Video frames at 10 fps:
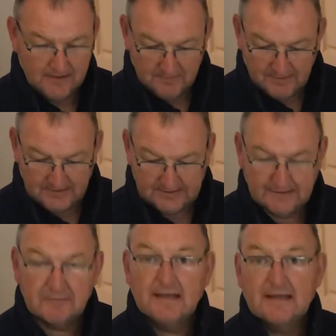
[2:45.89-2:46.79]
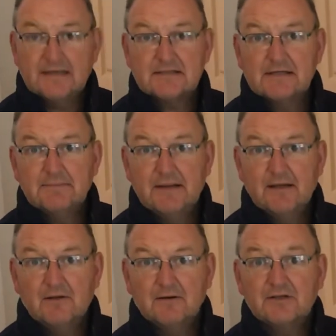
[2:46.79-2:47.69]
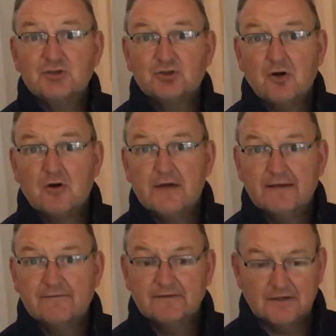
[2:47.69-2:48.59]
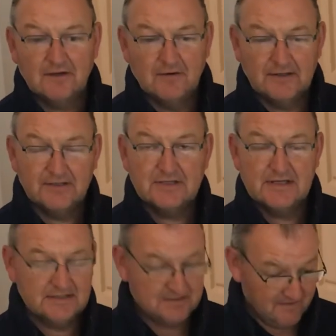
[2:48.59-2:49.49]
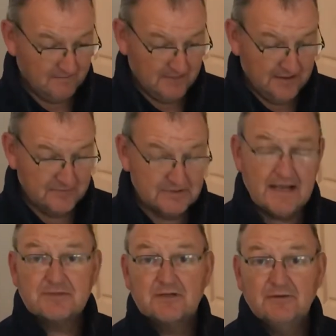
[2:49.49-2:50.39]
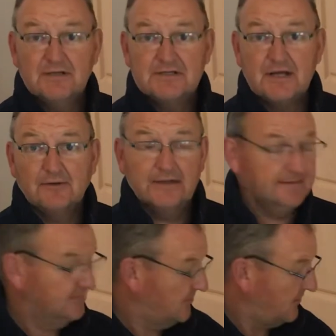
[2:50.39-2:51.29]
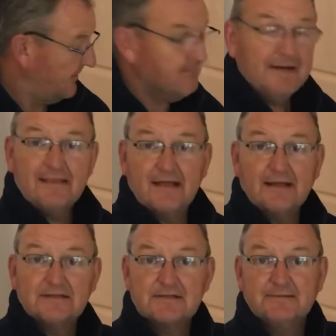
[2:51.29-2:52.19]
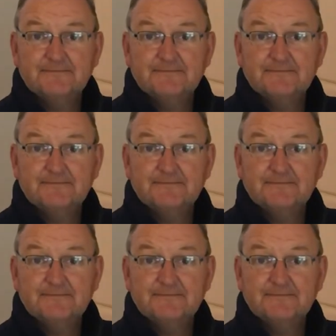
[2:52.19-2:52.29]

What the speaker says: But it's going to be a lot drier for the client because it was absolutely soaking. All right, many thanks.